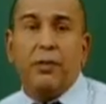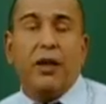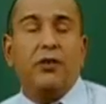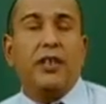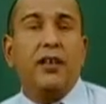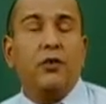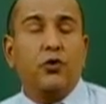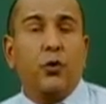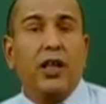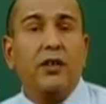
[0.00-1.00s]
about 10 or
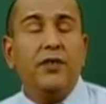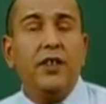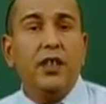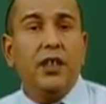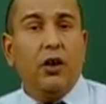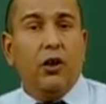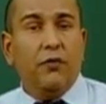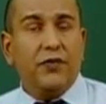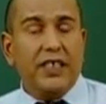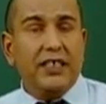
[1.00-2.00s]
12
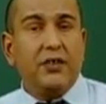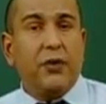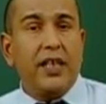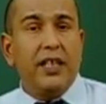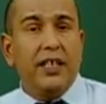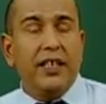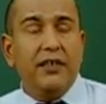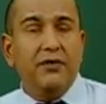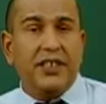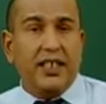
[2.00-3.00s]
of these cranial
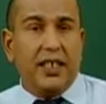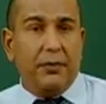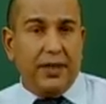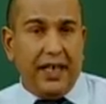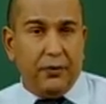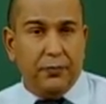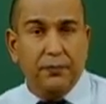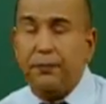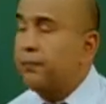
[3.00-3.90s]
nerves that come down.